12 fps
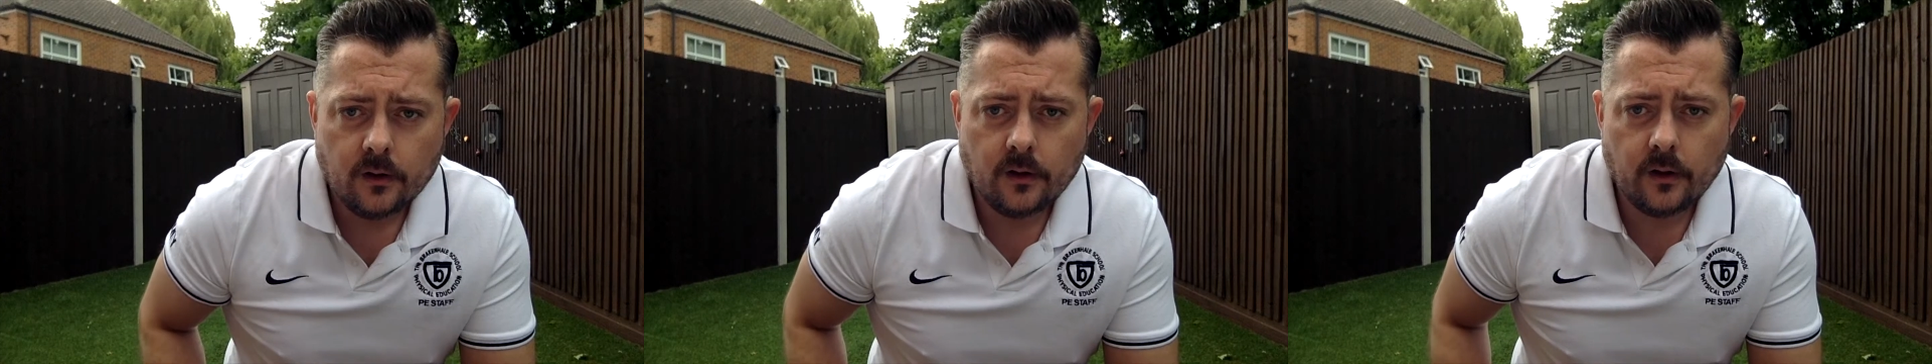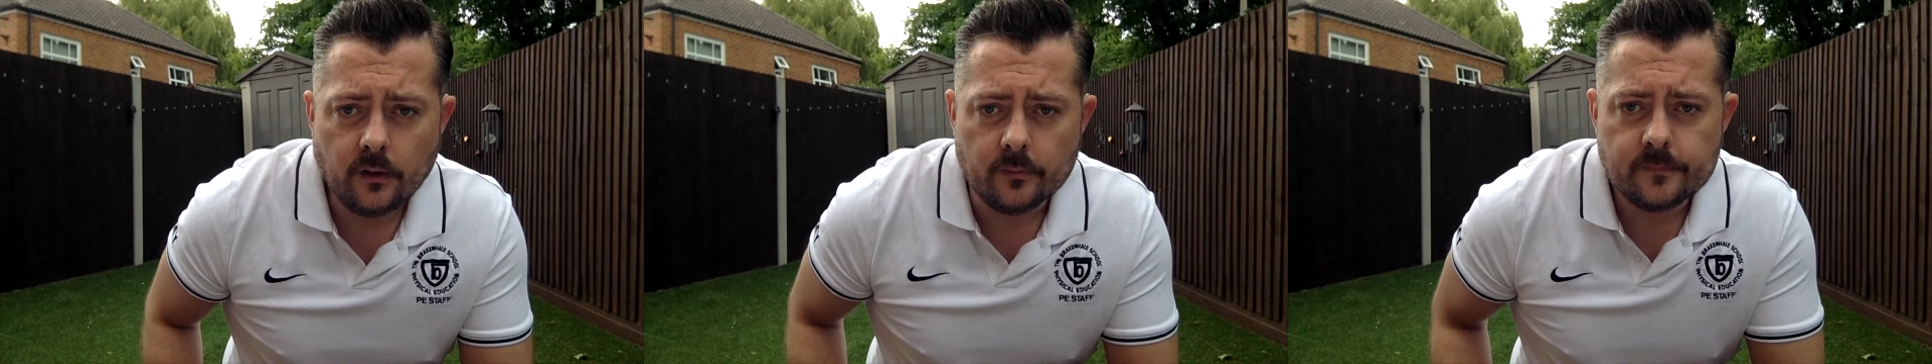
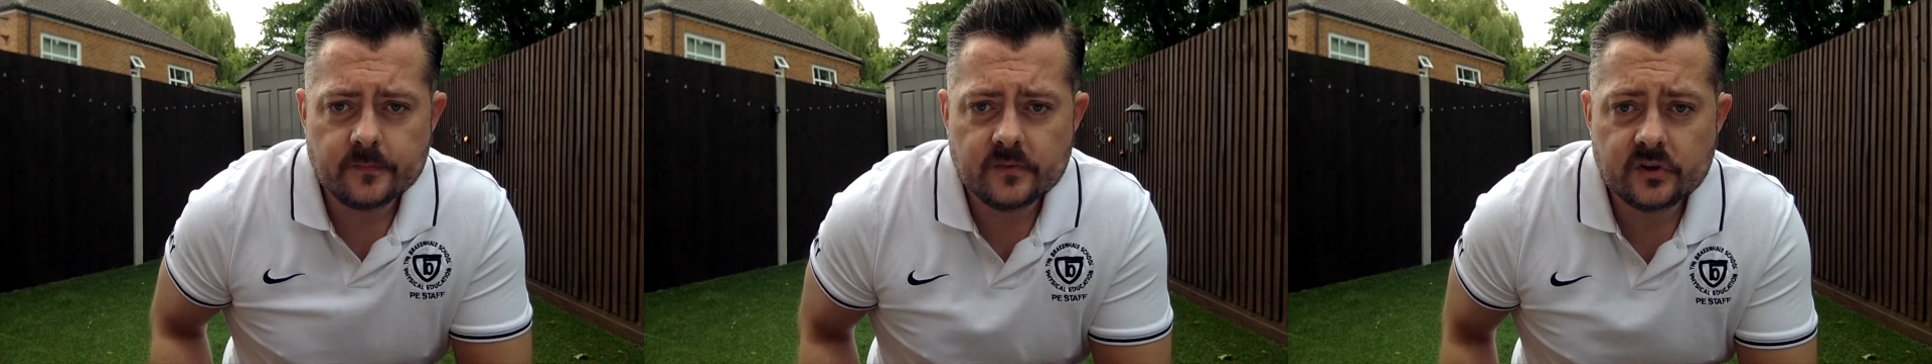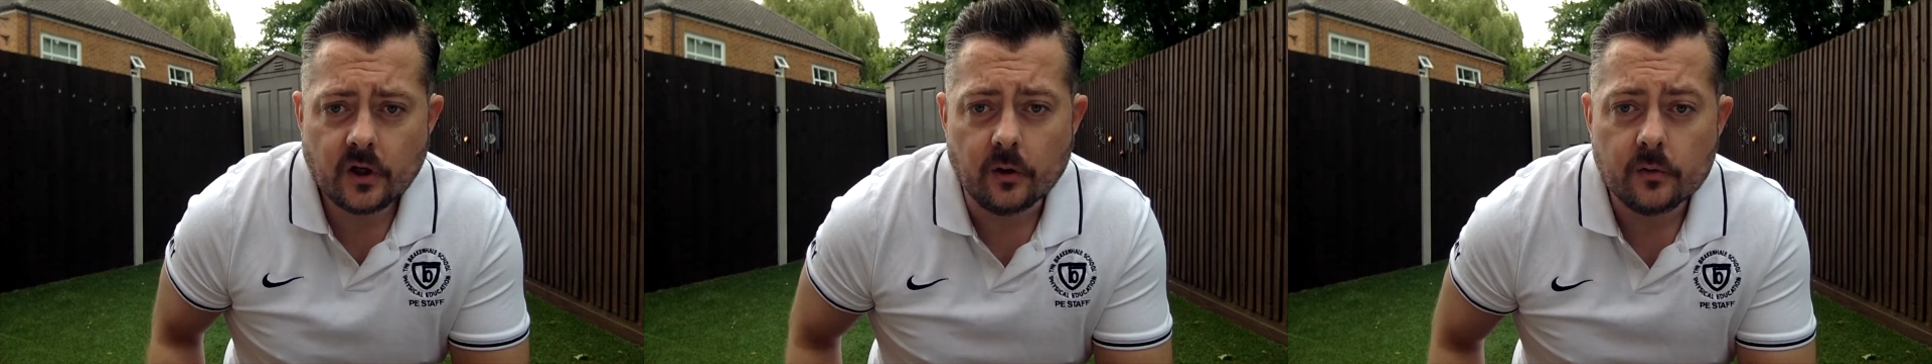Hello,
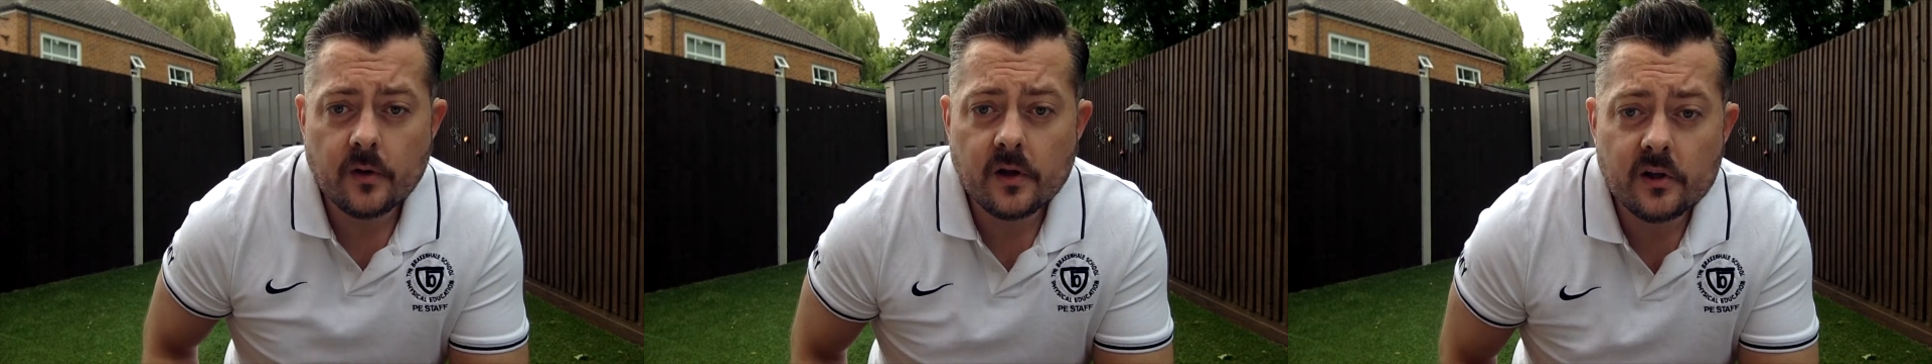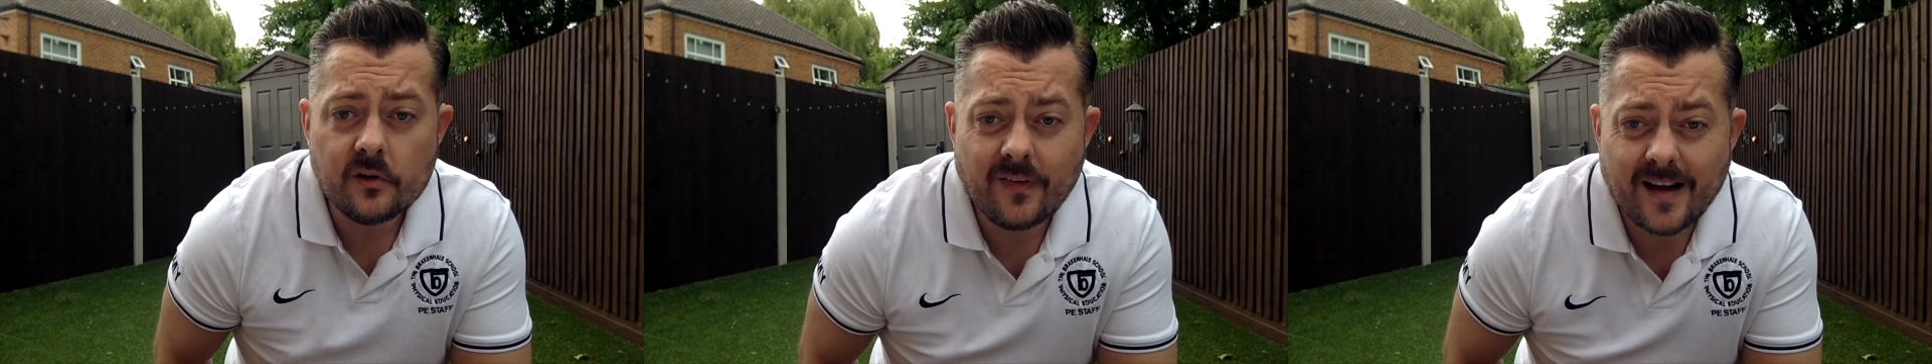so
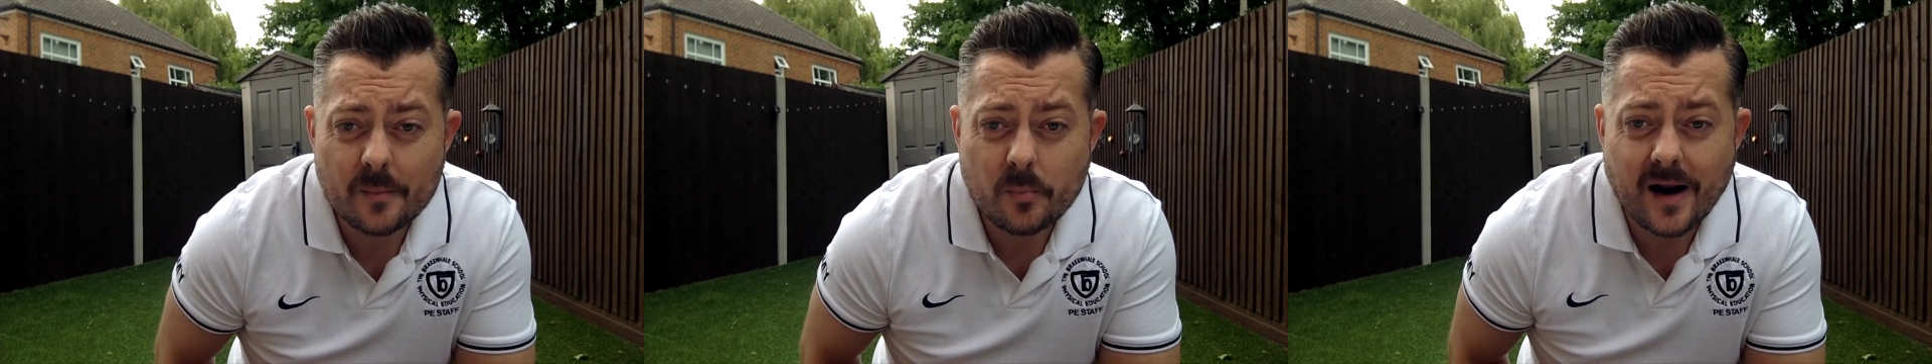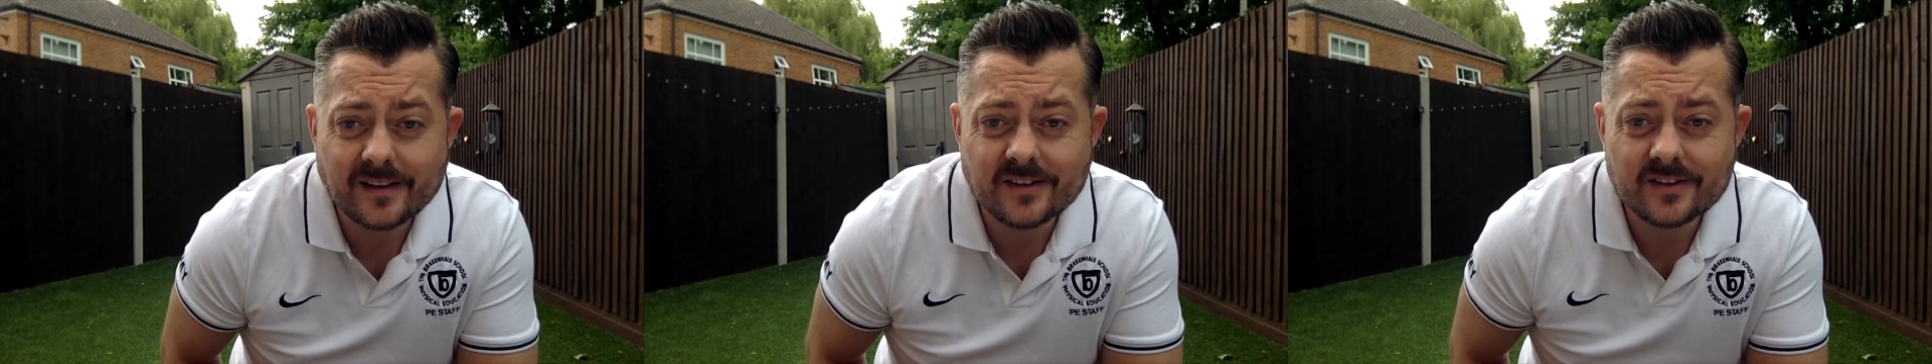you've had a
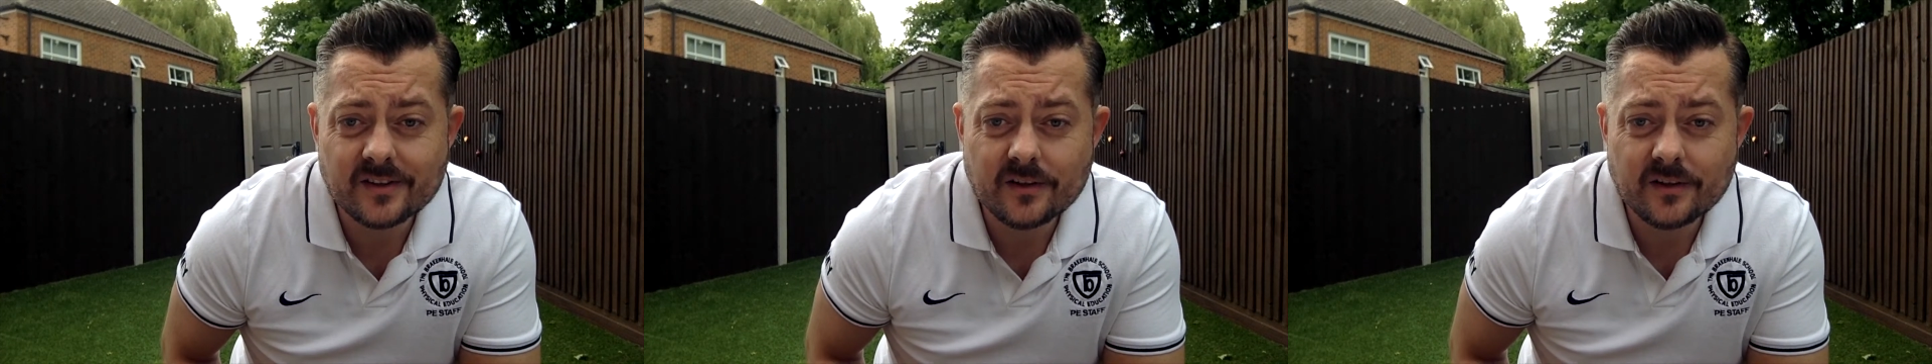practice at